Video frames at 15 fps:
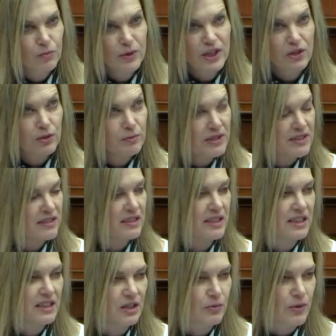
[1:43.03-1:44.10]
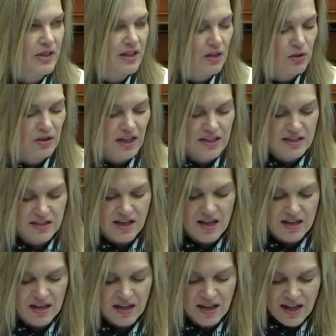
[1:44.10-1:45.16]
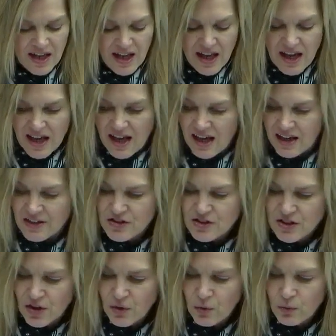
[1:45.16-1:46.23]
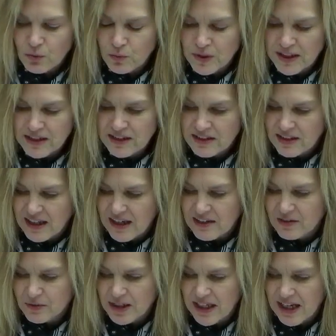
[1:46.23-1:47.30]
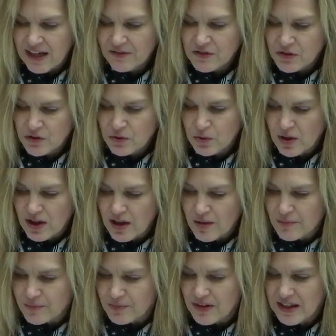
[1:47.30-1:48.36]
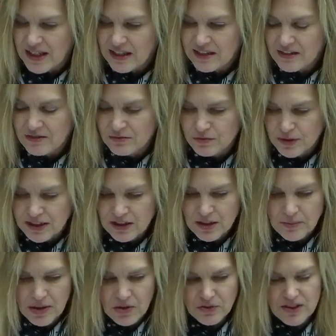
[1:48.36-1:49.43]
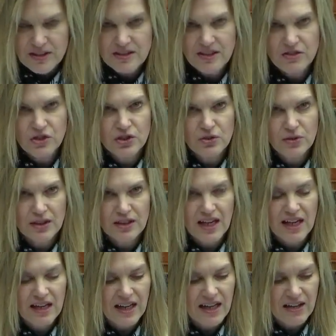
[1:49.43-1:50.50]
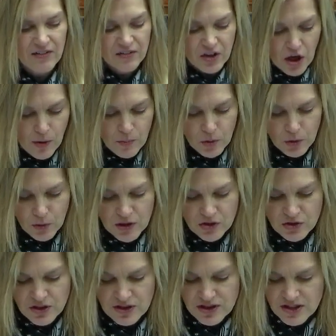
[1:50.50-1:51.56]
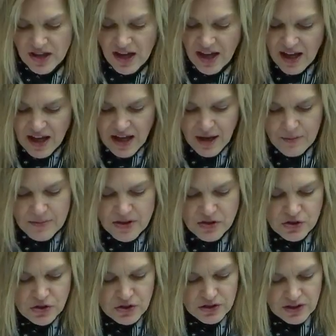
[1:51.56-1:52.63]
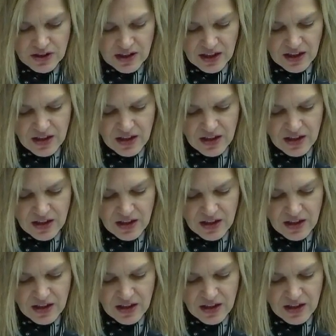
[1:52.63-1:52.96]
We could be sitting here without lights on. So we have to get real about this issue, and I have a couple questions. Mr.